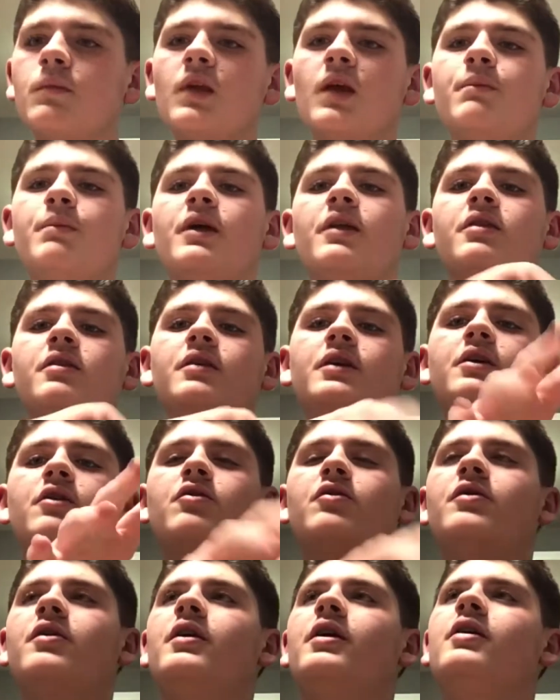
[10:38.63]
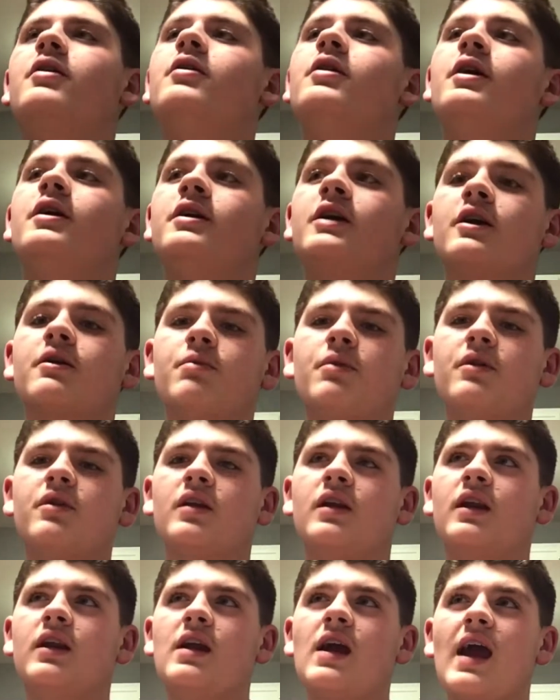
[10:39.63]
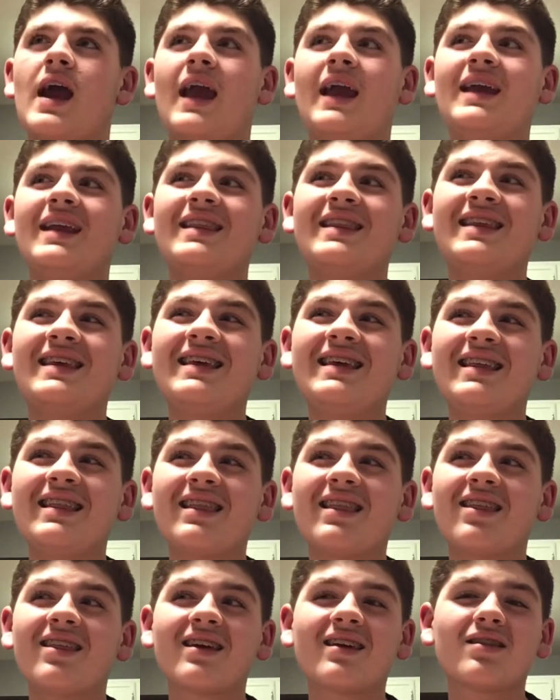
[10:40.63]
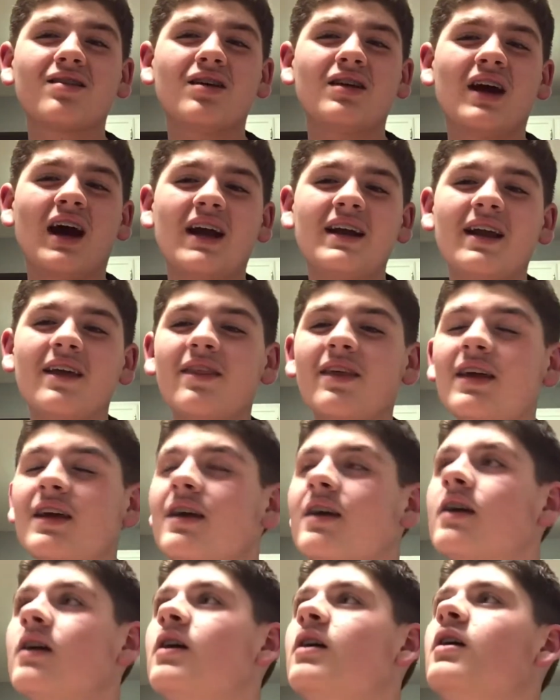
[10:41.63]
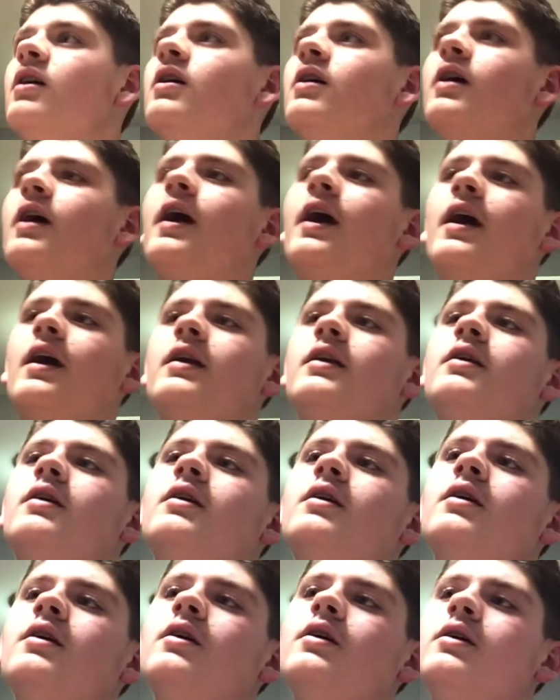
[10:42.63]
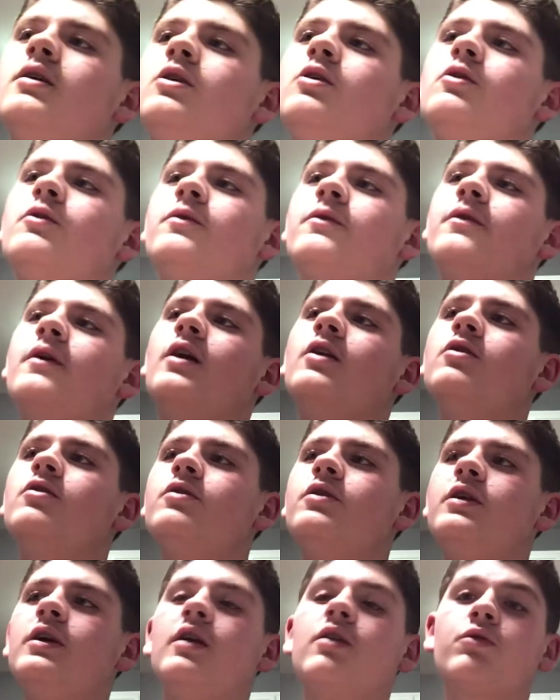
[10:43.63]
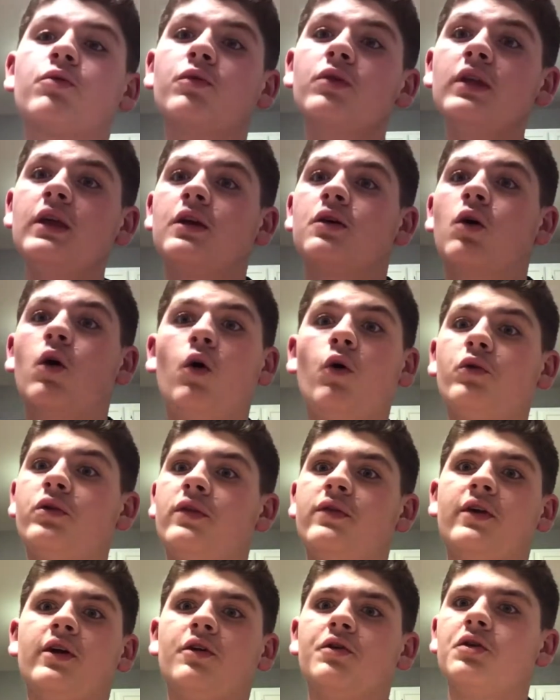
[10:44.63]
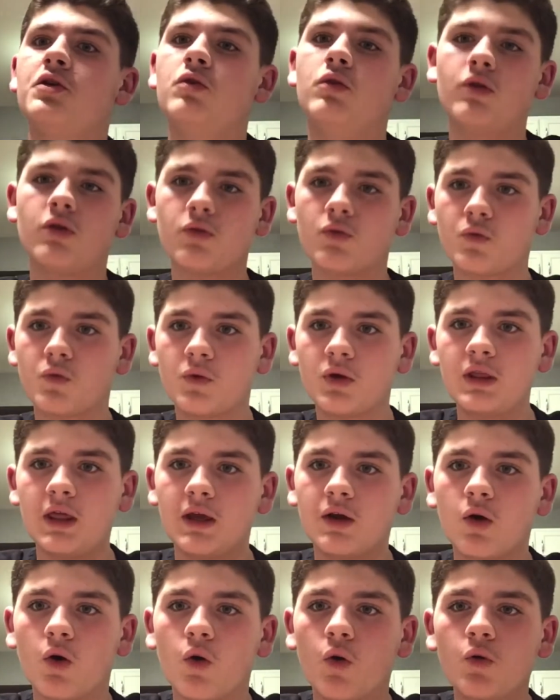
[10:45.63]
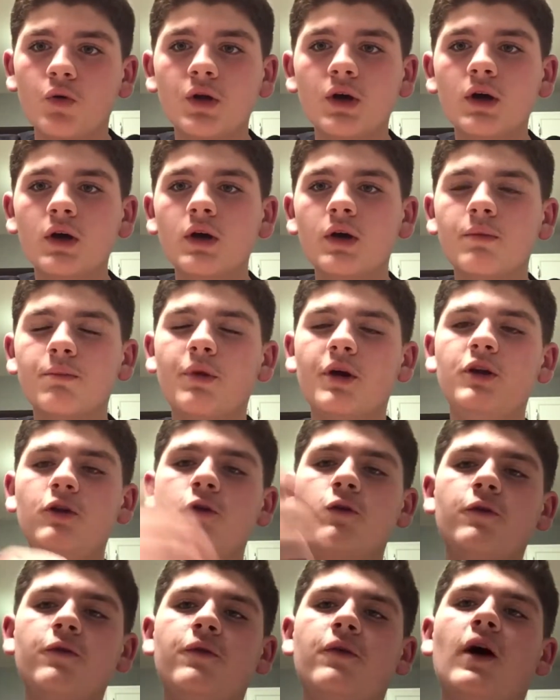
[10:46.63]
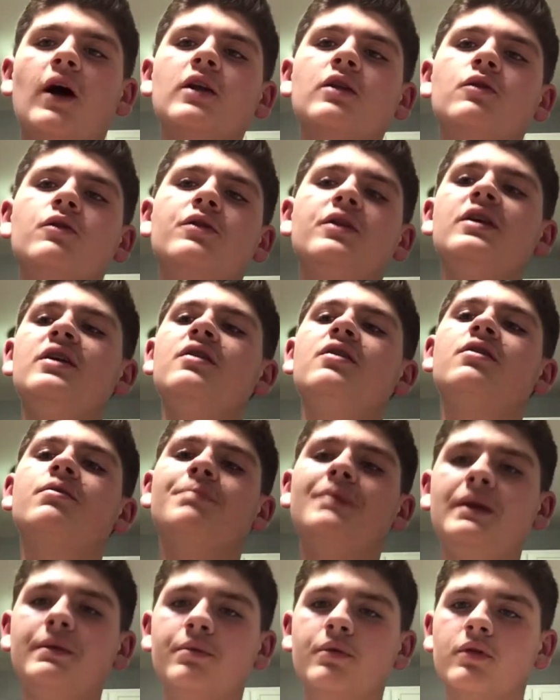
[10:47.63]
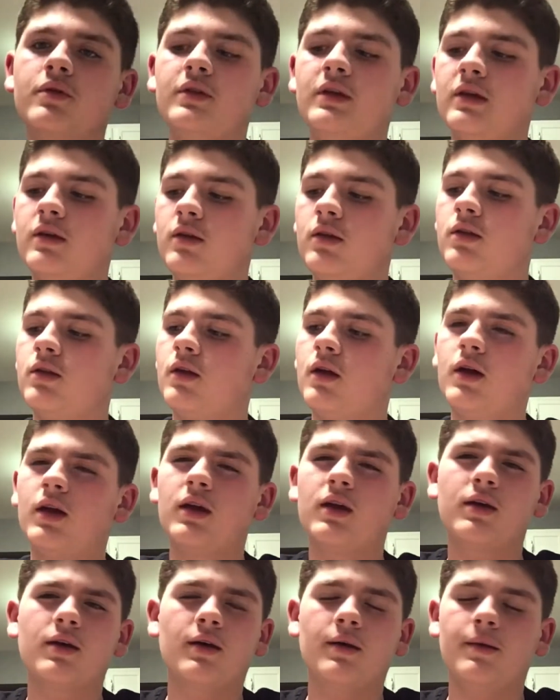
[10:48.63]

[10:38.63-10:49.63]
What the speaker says: basically you're there. It takes place in 1869, I think, and you follow it's really cold in there too. It's really cold, but you follow these people, these like